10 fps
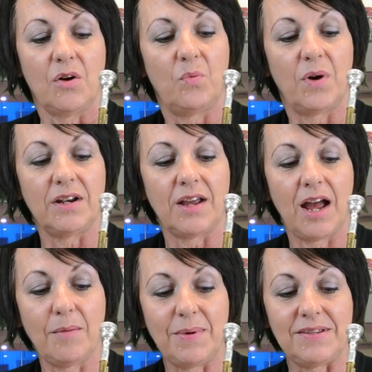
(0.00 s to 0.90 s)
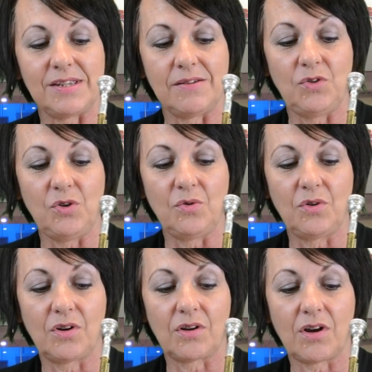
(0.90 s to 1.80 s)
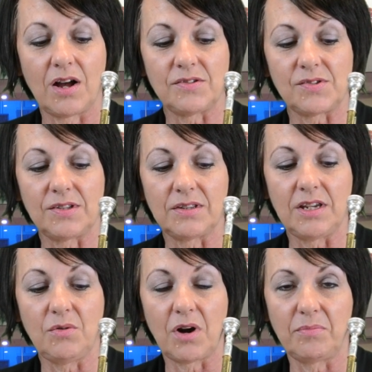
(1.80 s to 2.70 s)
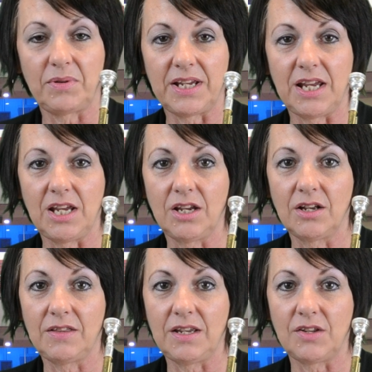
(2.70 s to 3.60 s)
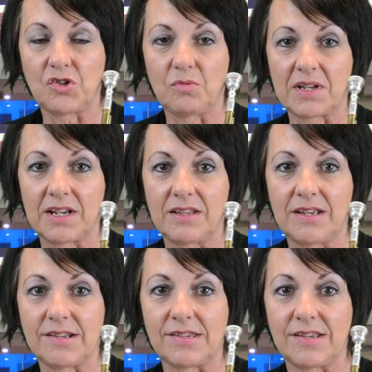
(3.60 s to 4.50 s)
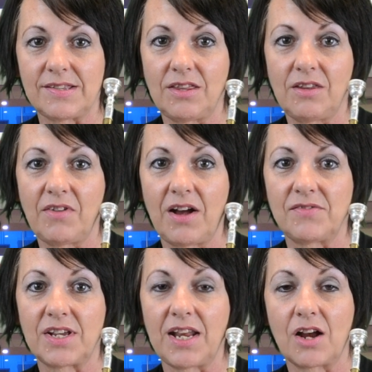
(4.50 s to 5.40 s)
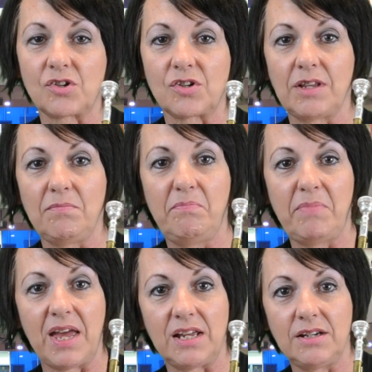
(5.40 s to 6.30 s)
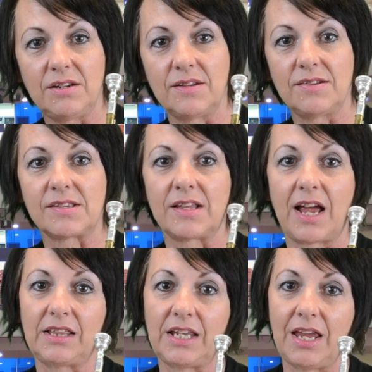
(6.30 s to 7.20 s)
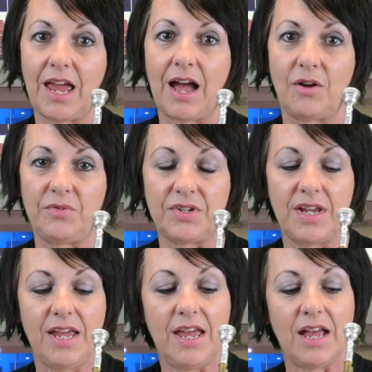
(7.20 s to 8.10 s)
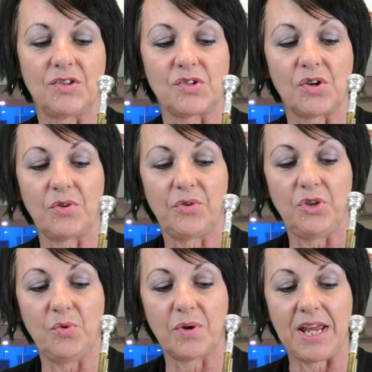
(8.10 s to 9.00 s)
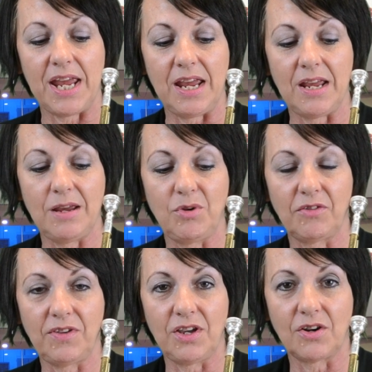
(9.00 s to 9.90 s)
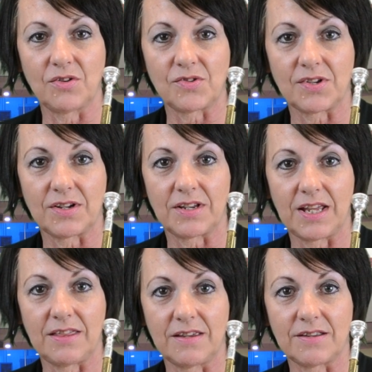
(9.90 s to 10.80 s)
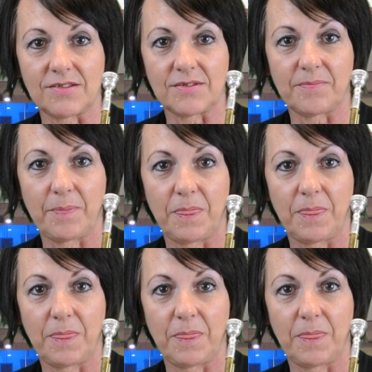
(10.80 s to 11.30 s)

What happens if you constantly are playing the instrument like this is that the valves can actually bend slightly out. And so you want to aim your fingers like this.